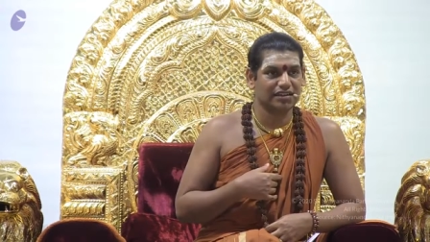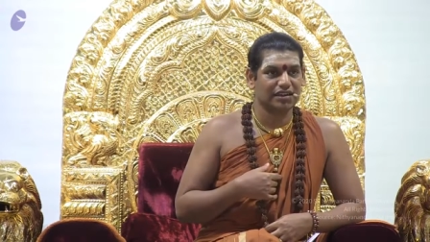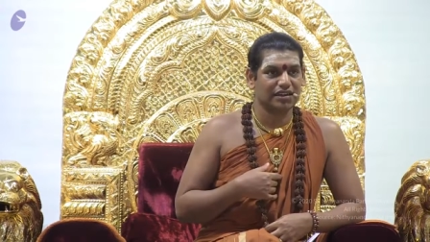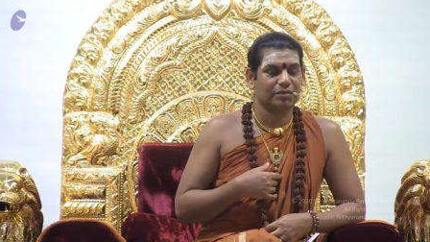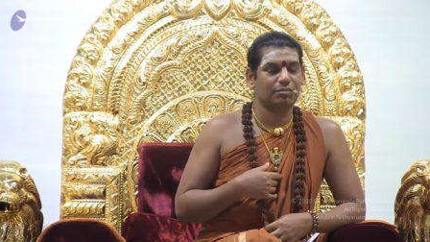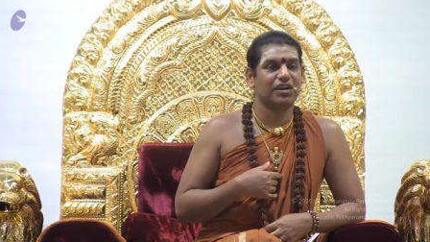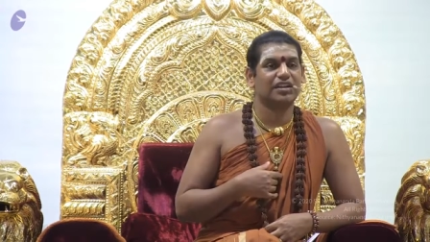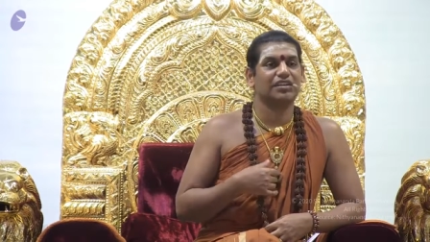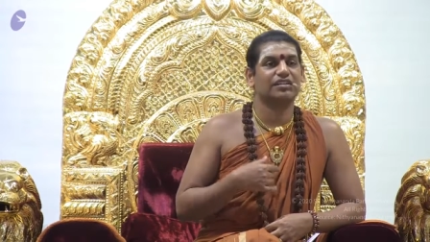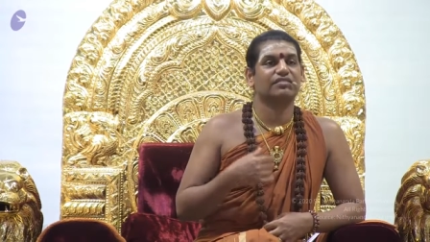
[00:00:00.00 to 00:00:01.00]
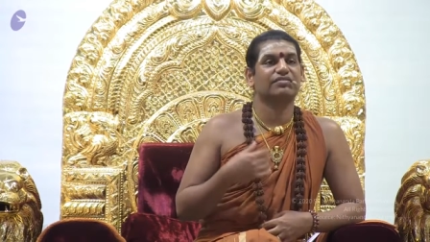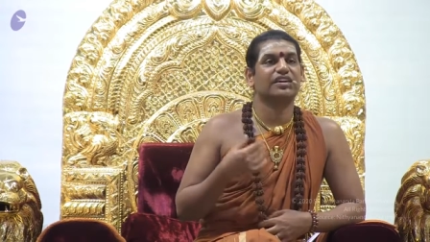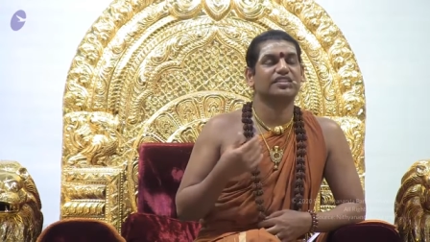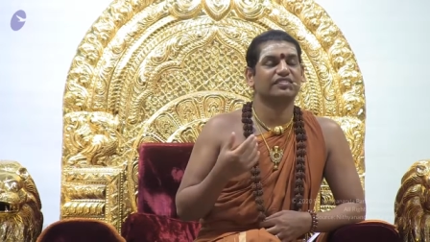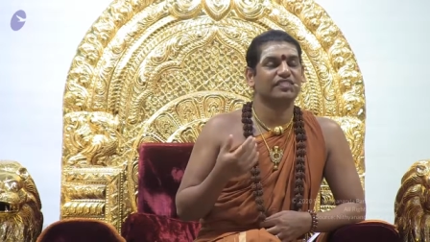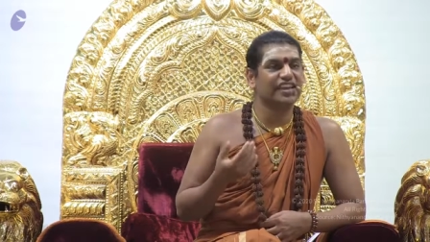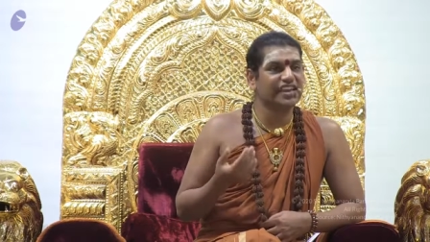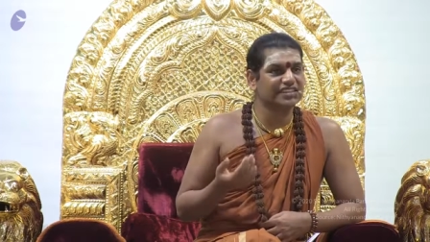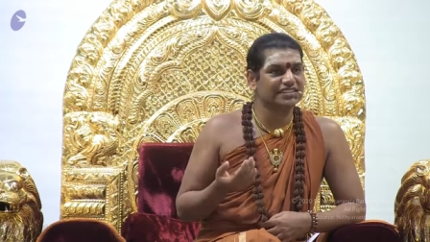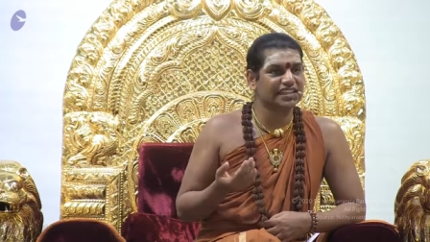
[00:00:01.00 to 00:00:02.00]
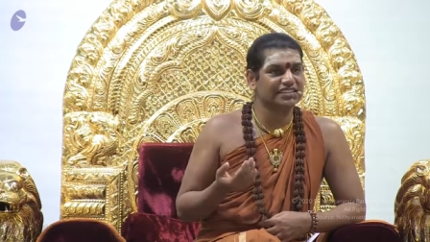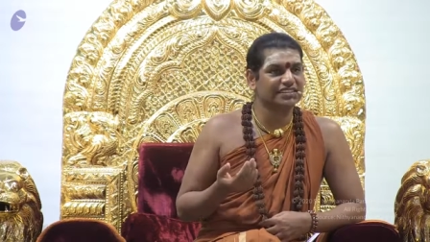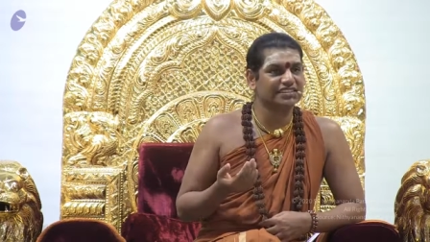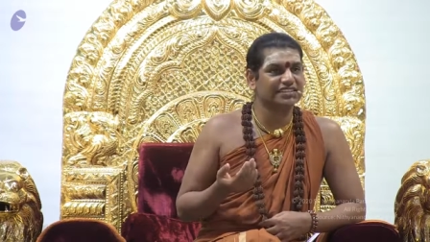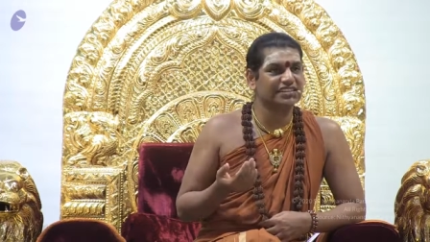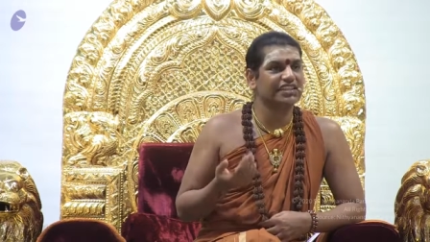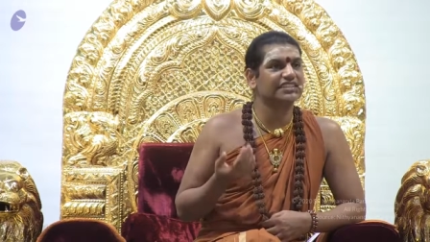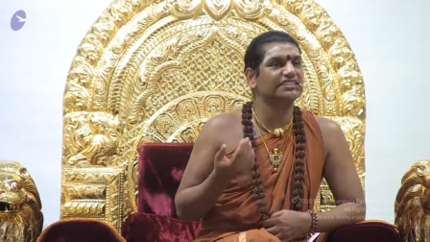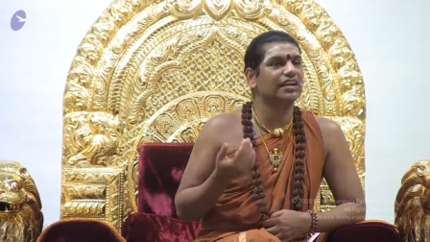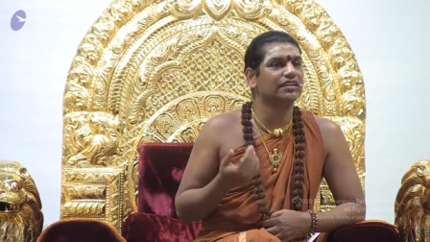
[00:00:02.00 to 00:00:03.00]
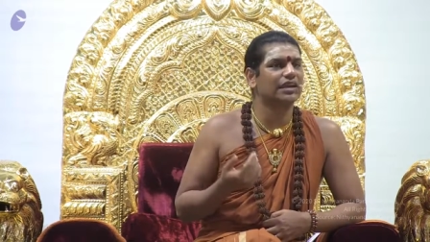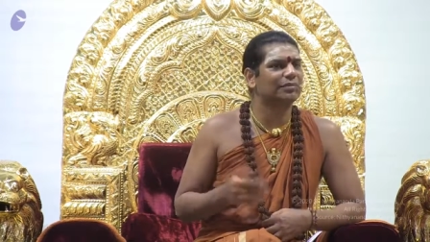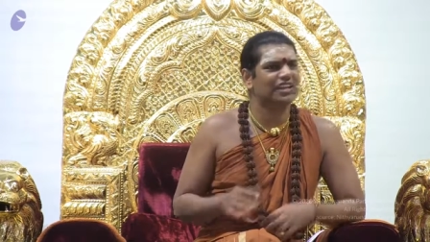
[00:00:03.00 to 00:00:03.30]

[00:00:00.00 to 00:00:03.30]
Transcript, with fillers: but for various reasons, it is not happening.